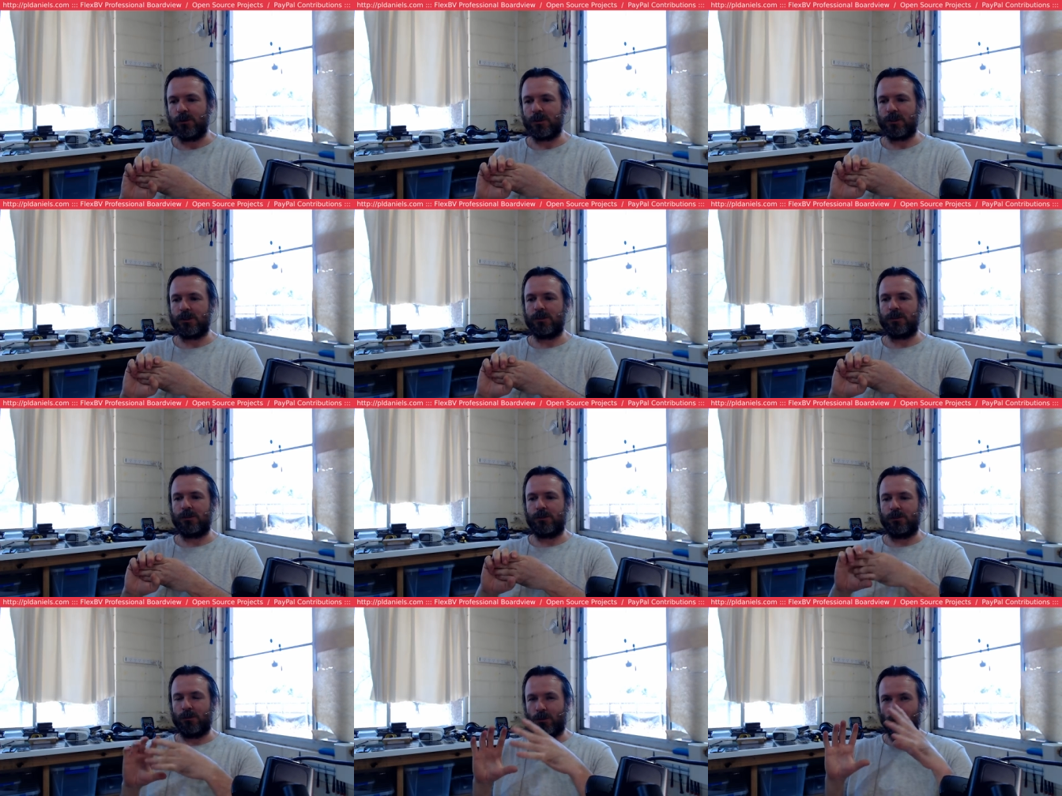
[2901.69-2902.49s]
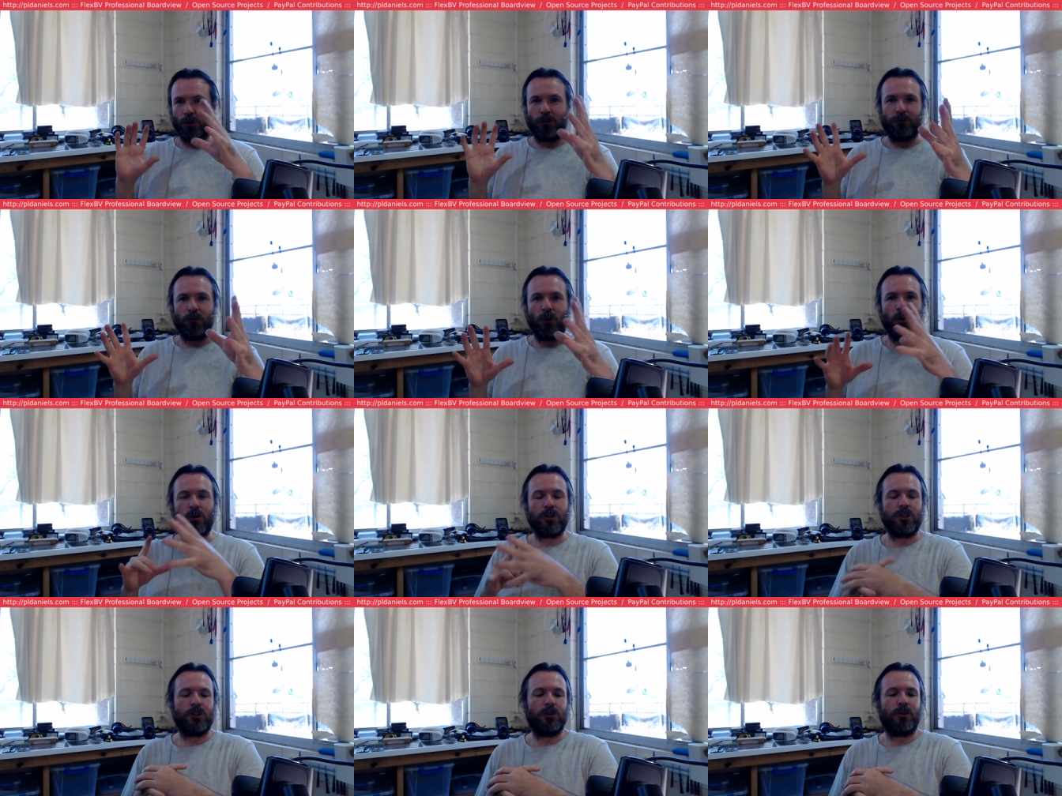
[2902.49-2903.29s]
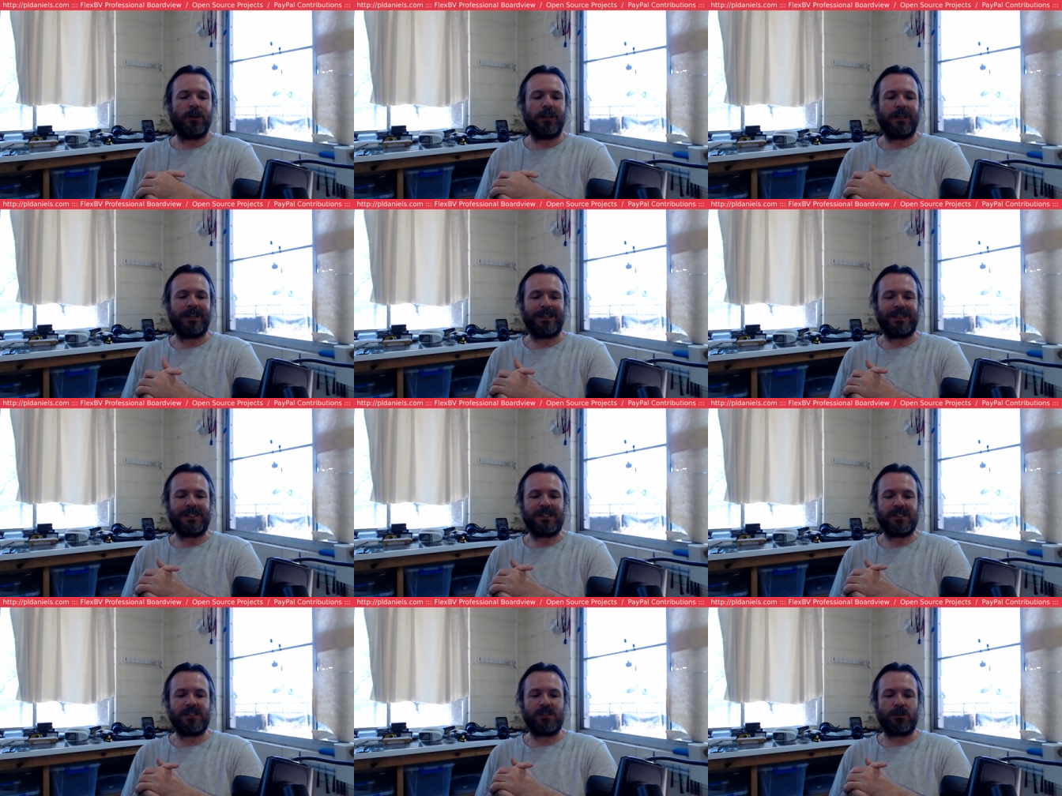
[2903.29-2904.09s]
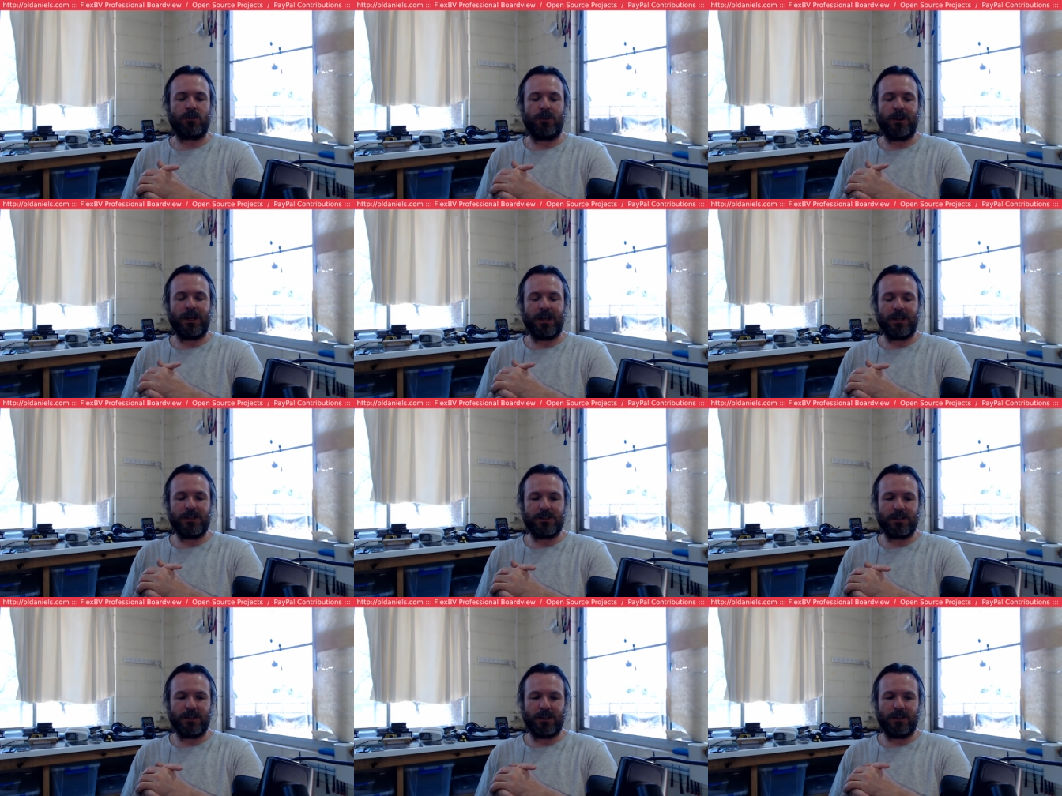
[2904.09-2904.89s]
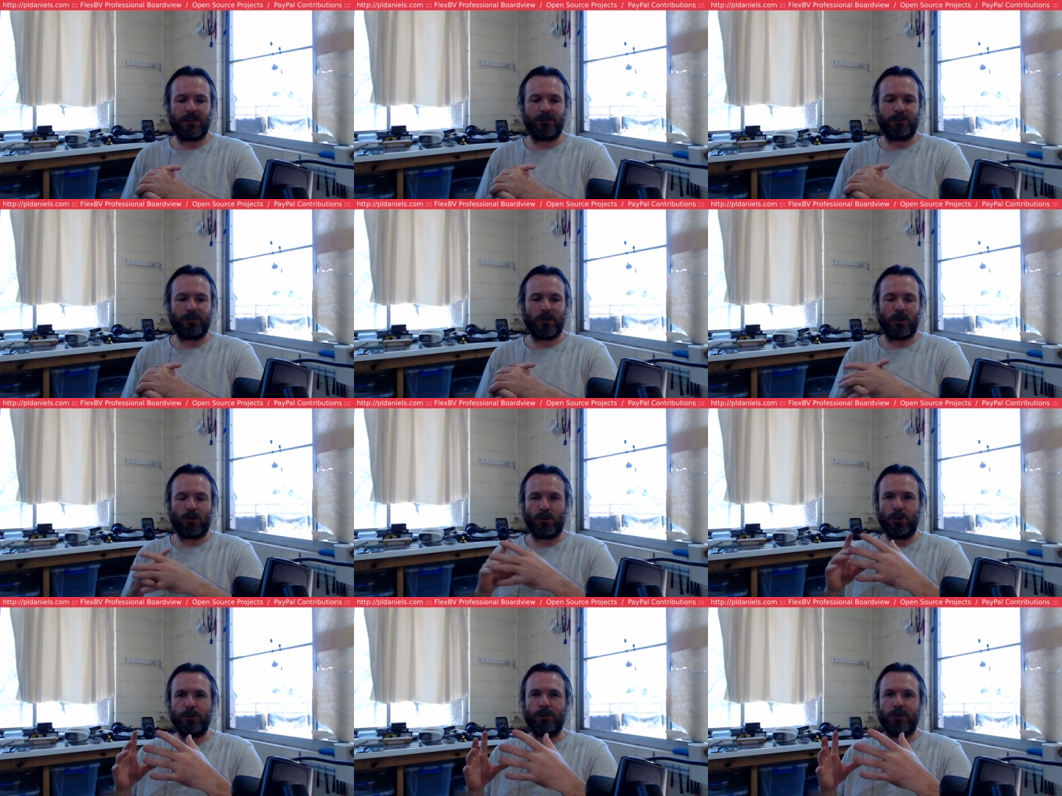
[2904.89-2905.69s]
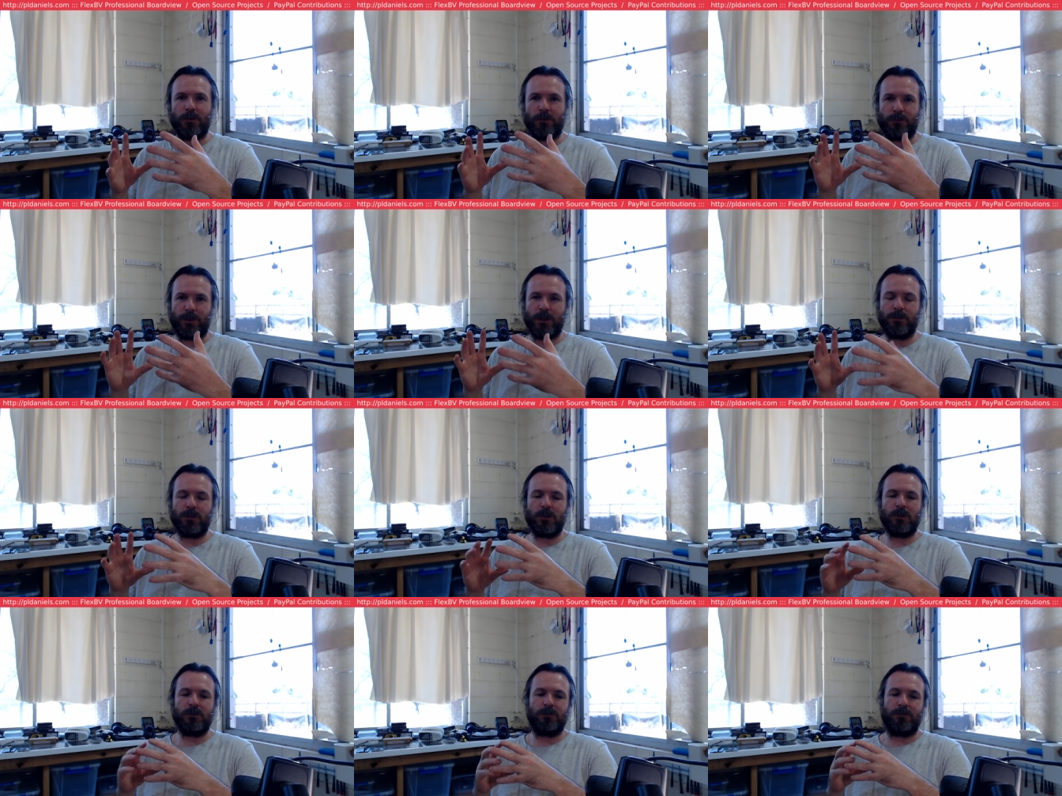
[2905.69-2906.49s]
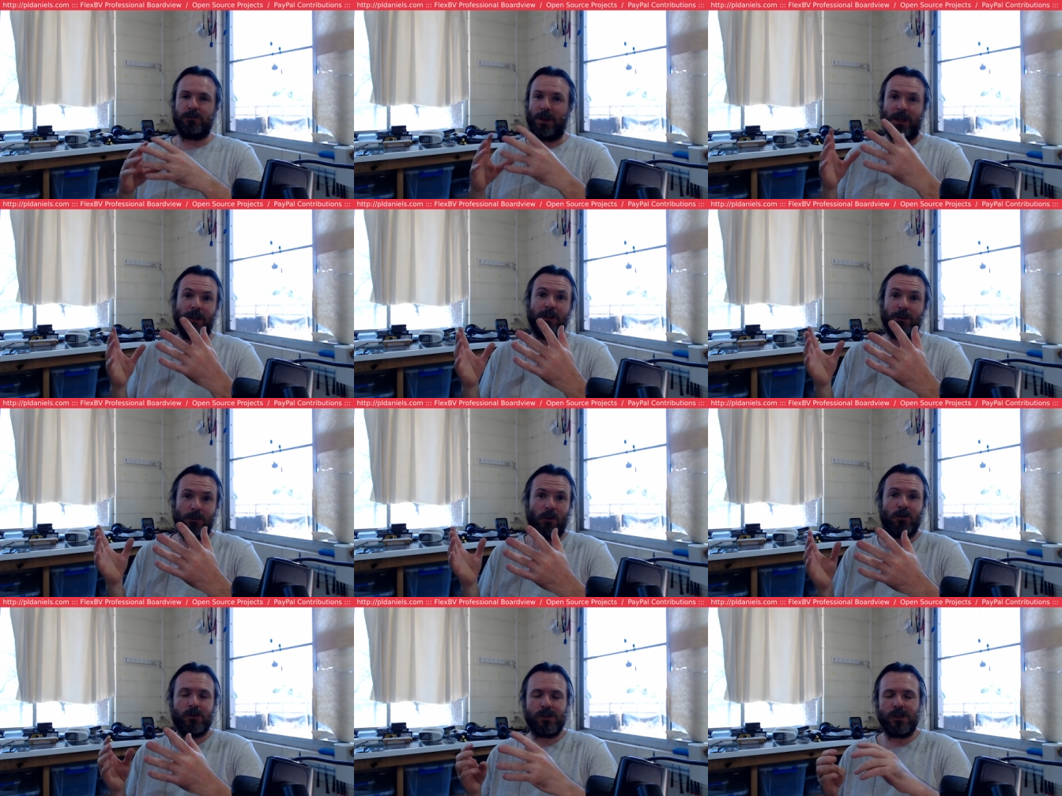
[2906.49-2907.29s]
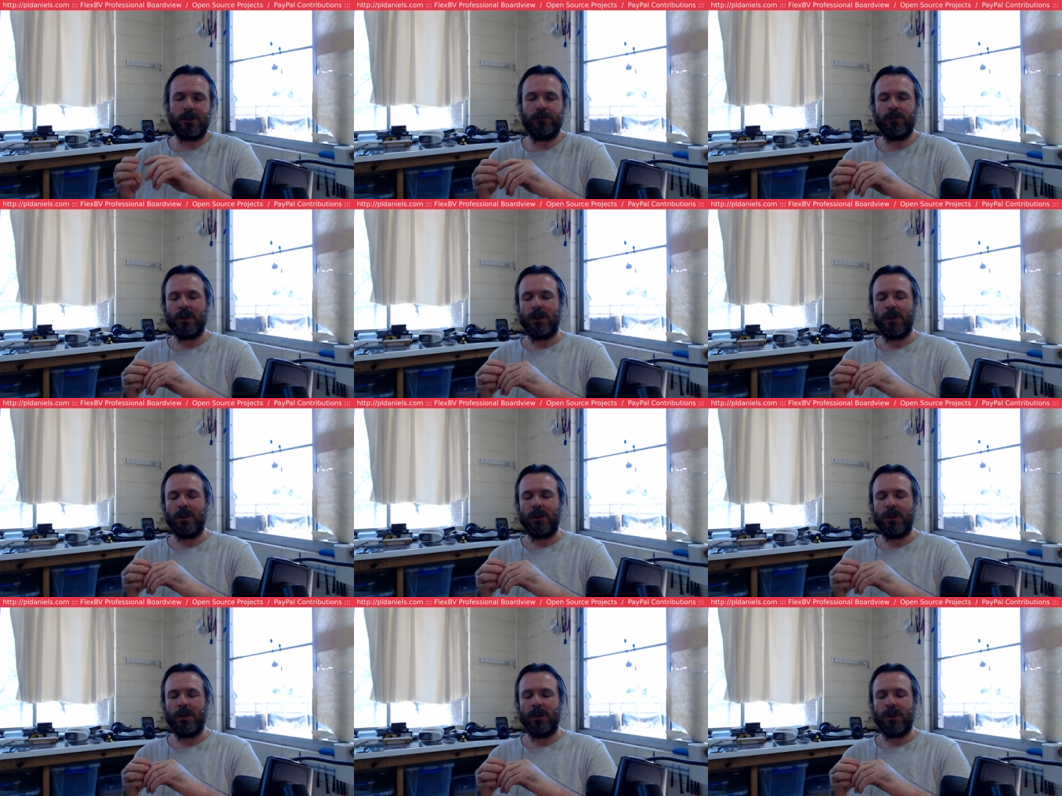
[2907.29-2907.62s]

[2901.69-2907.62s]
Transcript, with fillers: it's looking forward to doing is creating a group of people, paying them obviously,